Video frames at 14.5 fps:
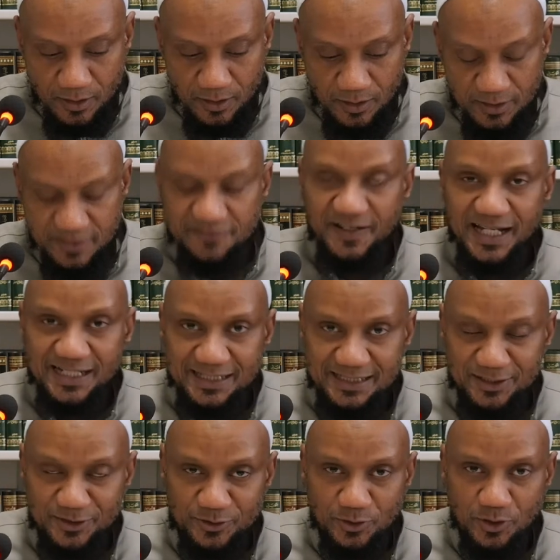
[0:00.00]
divided
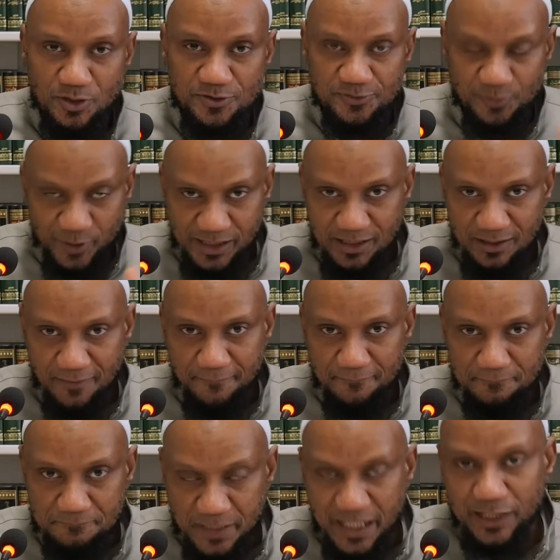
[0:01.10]
into three
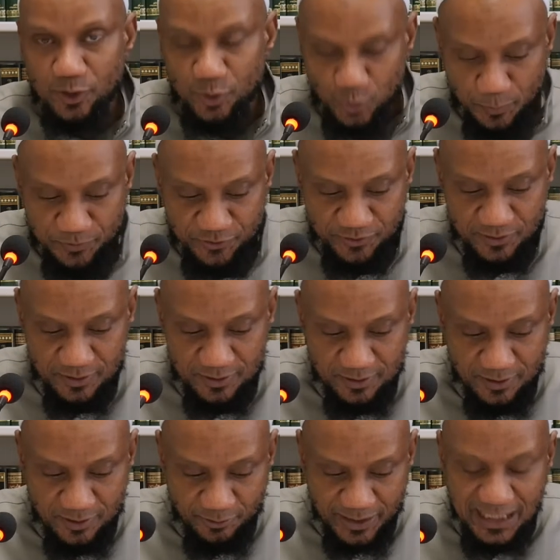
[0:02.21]
main groups
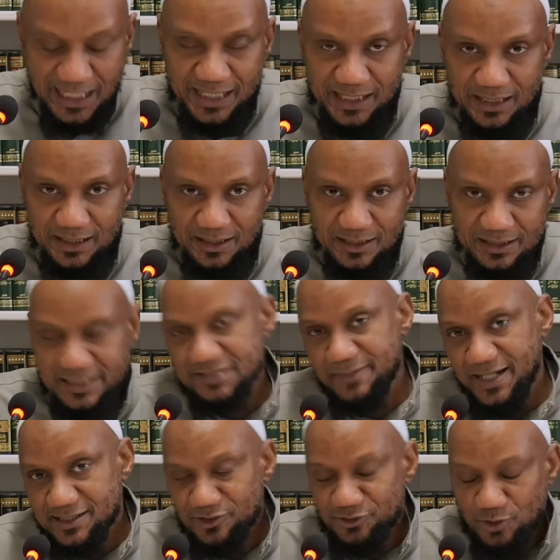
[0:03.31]
regarding this matter. So